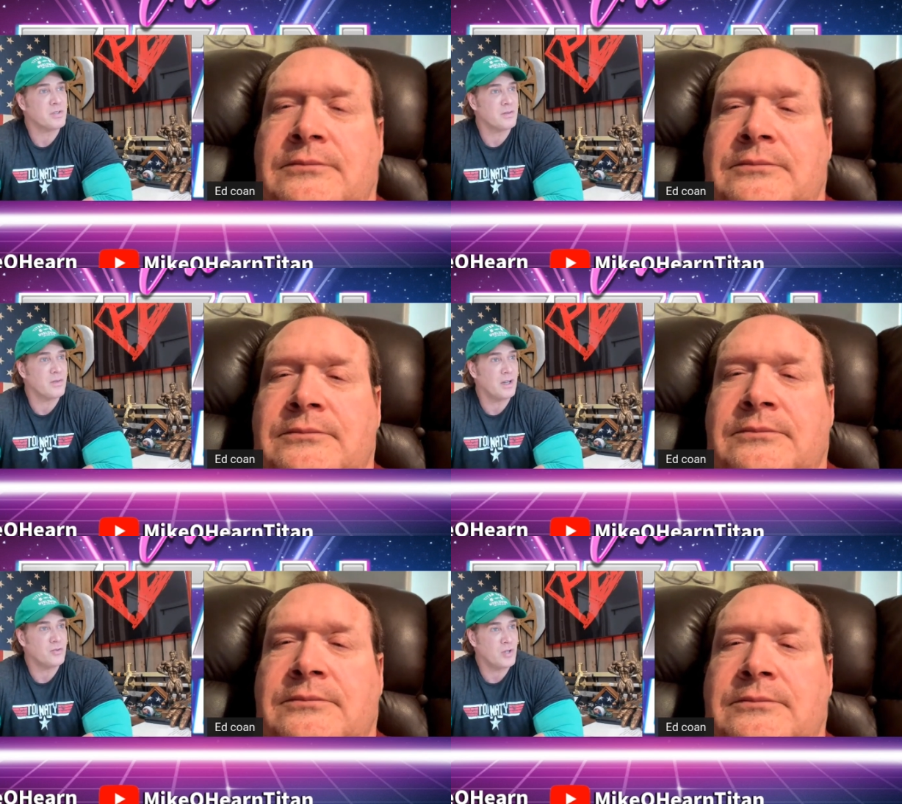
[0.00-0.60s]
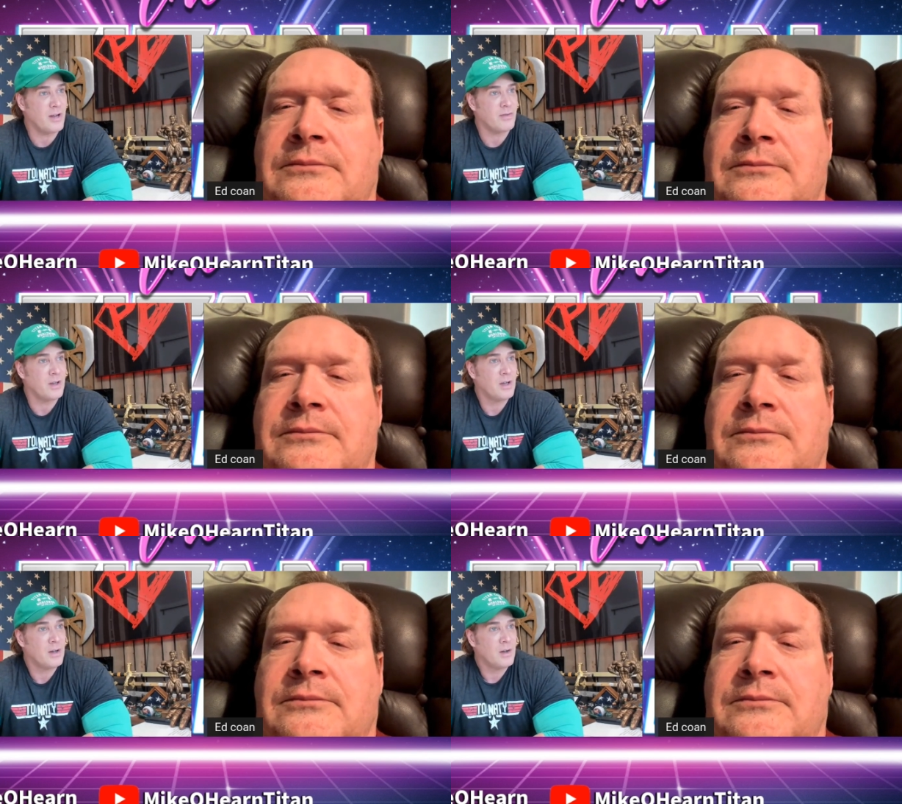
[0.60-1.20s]
Speaker 1: of Jeff,
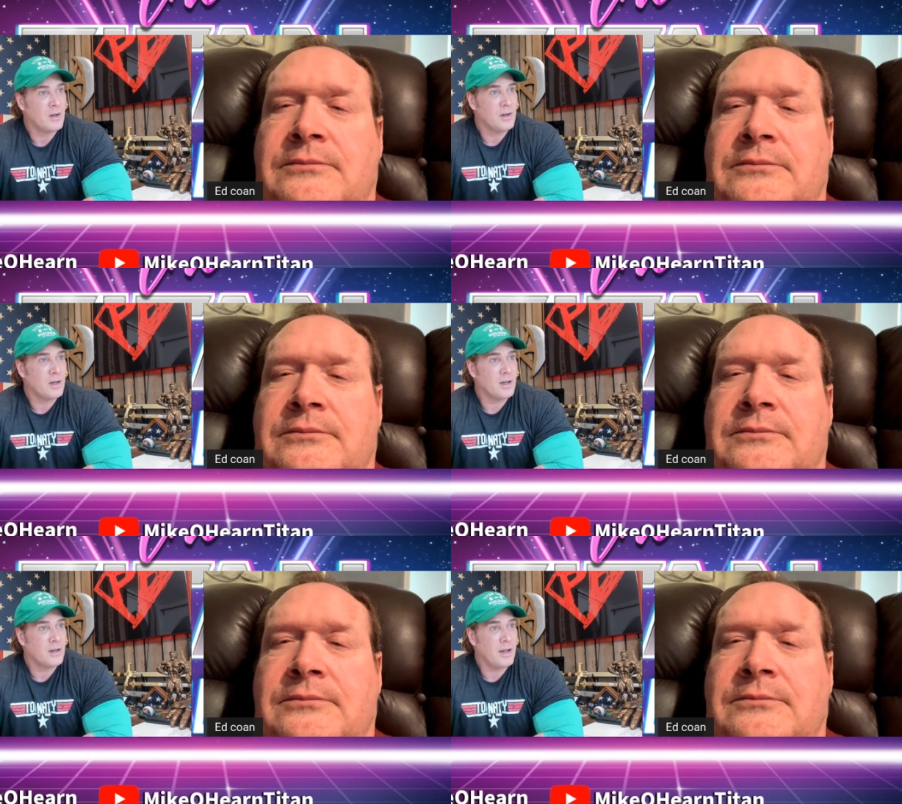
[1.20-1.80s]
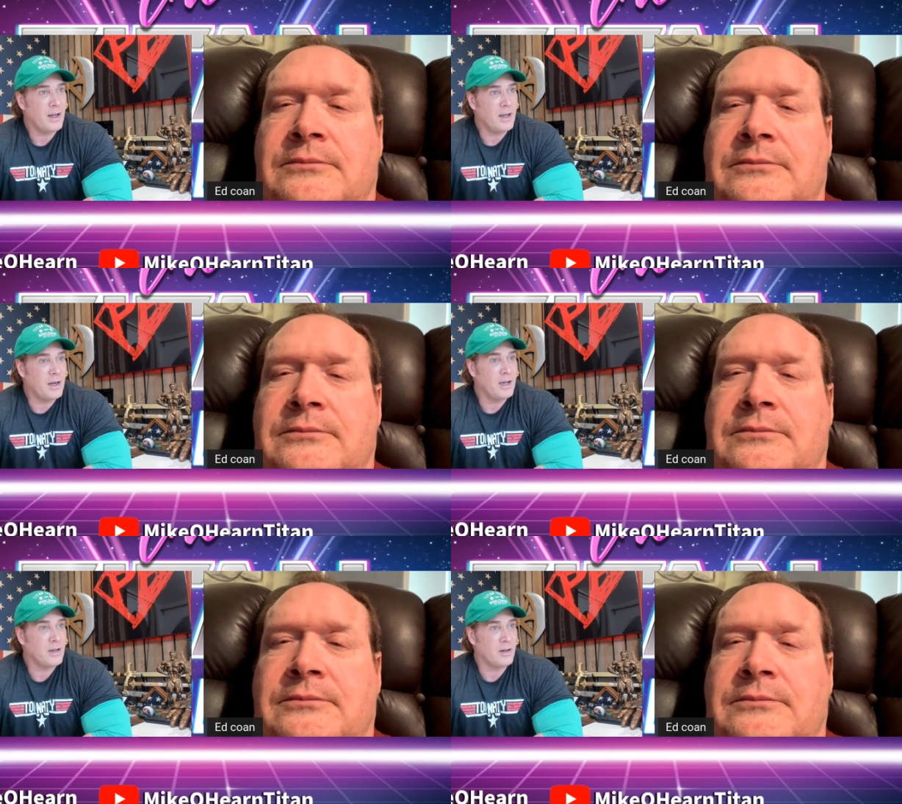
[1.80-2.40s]
Ed,
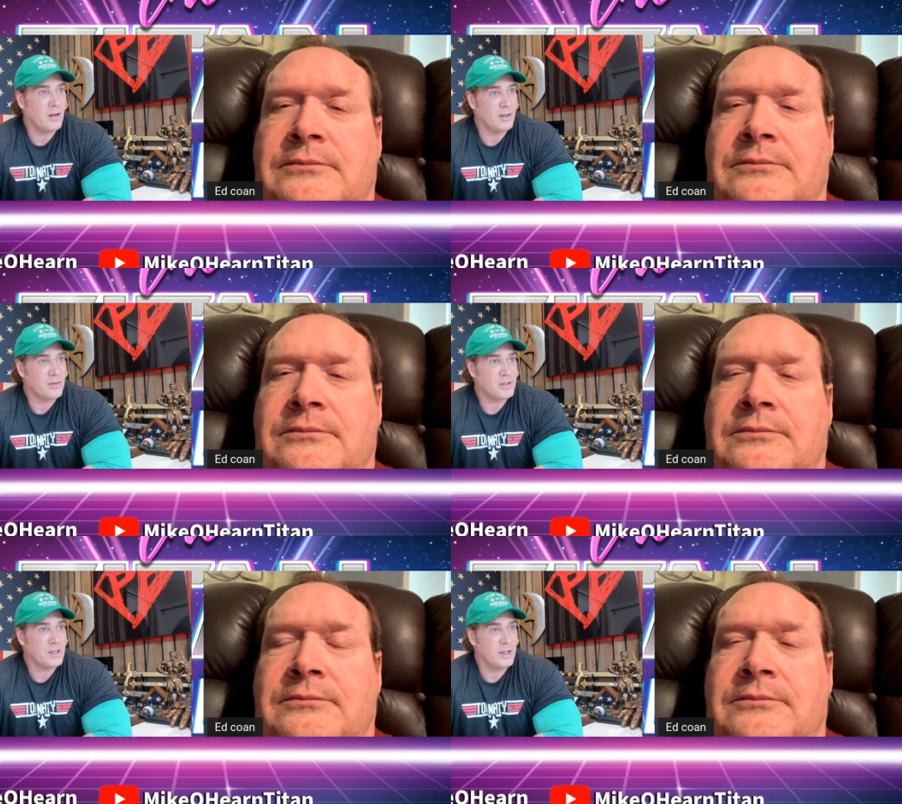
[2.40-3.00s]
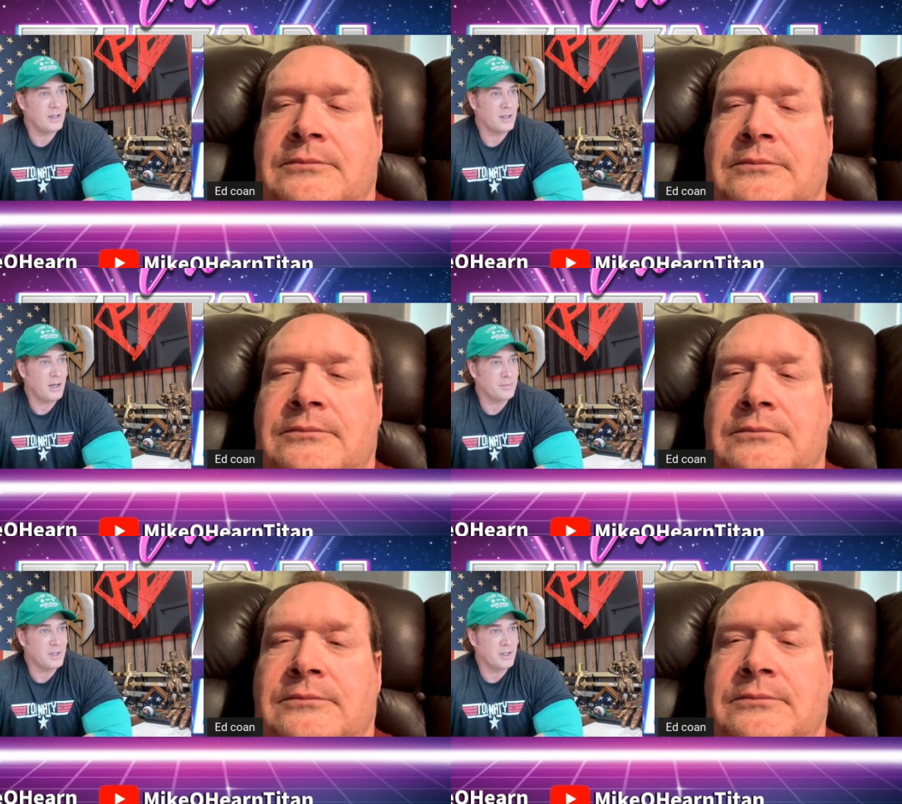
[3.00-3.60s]
and all of us in
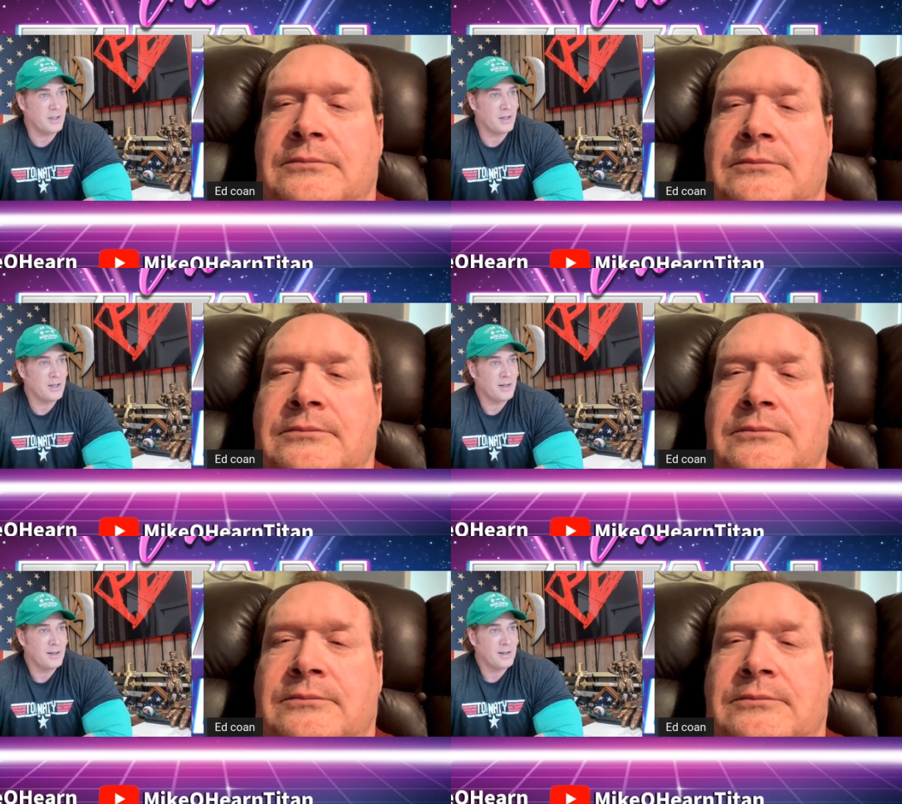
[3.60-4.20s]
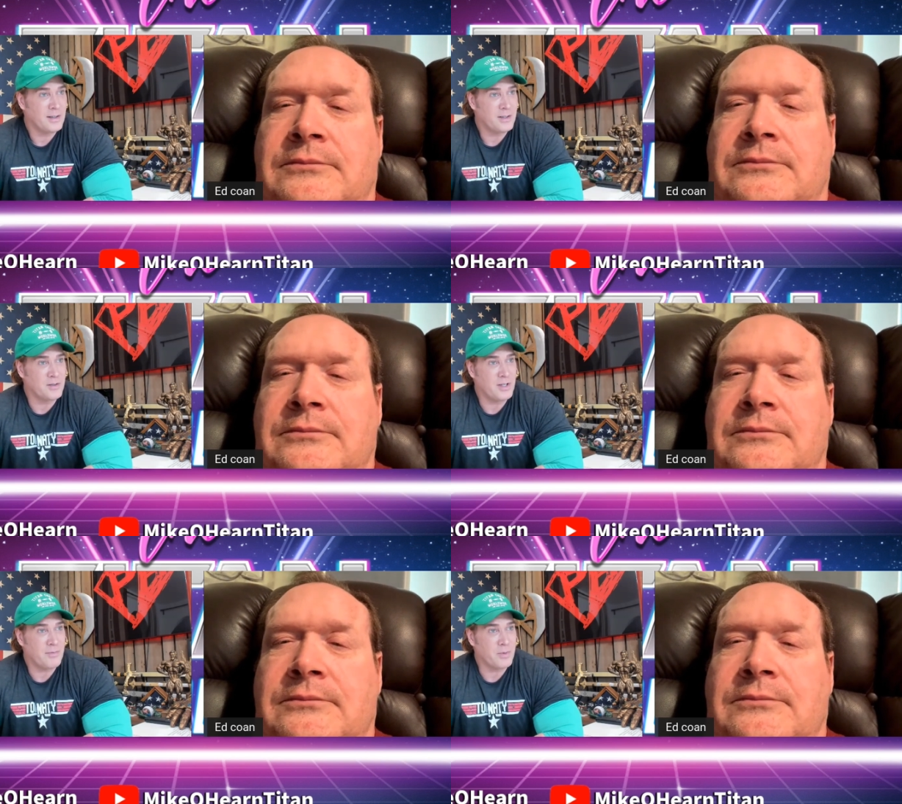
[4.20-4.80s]
up there in the yeah, the
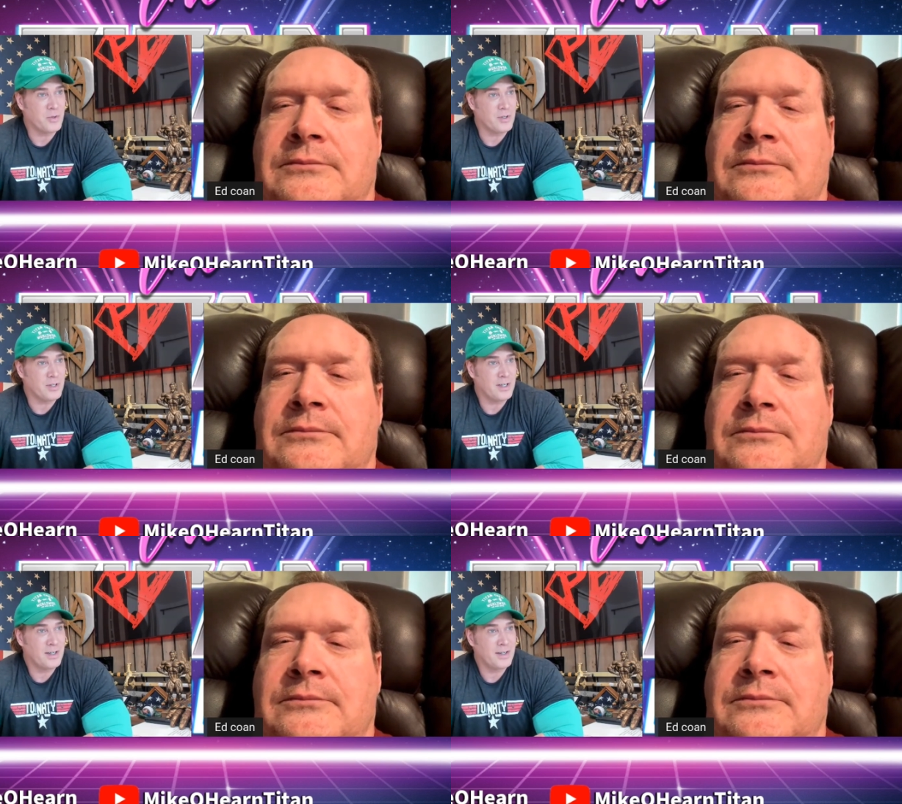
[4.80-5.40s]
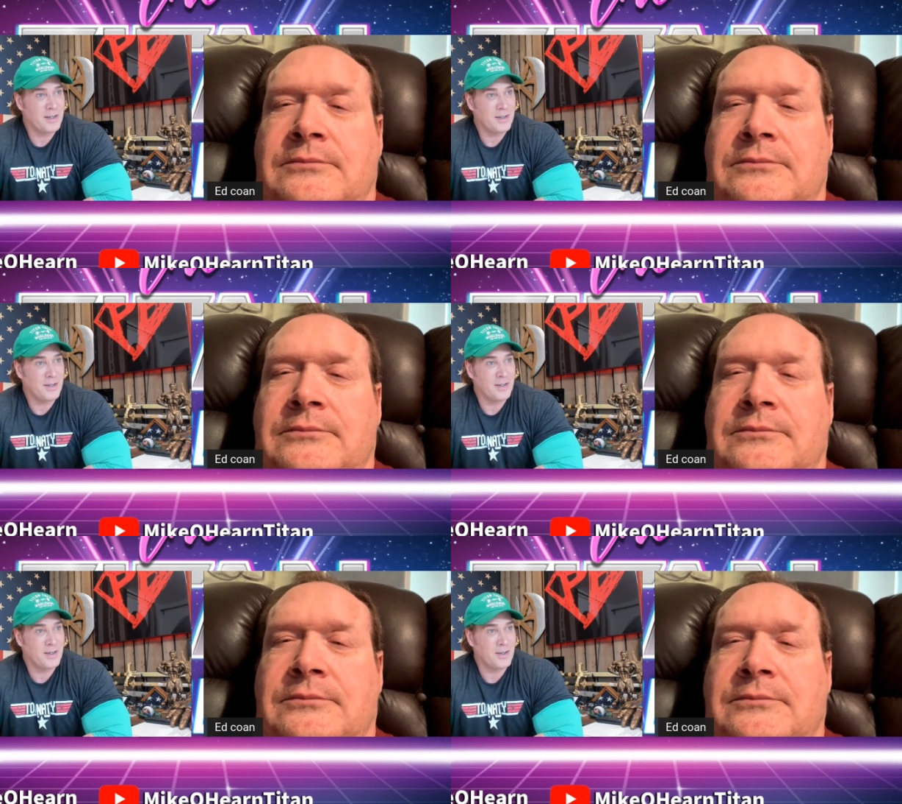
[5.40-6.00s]
Jeff Magruder?
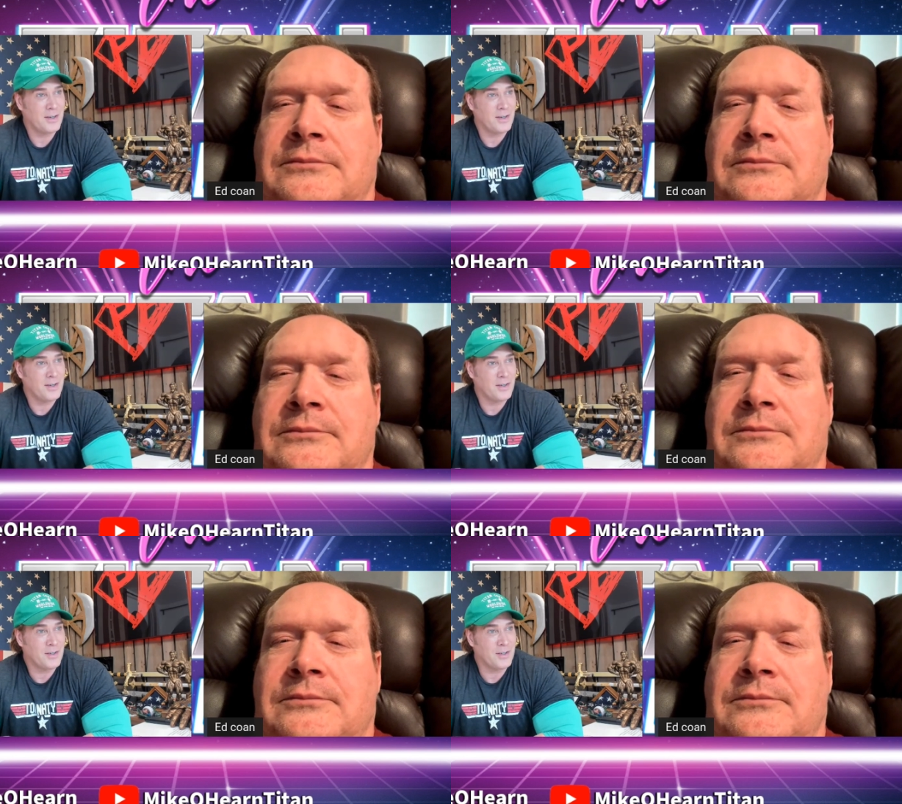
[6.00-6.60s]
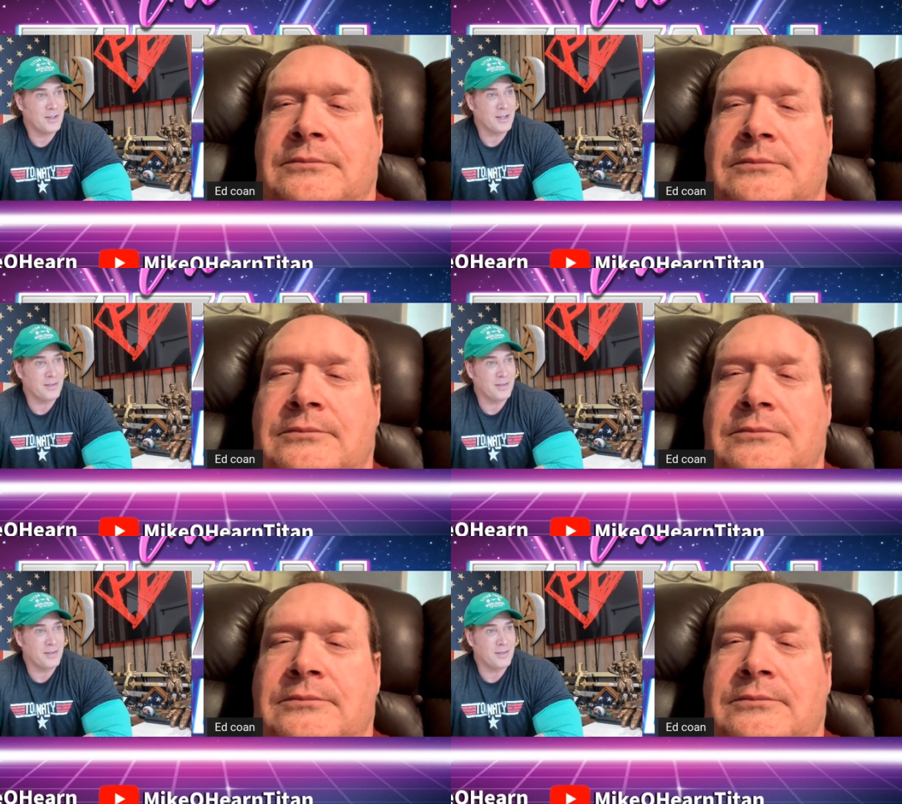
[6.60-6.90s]
Uh, You're you looking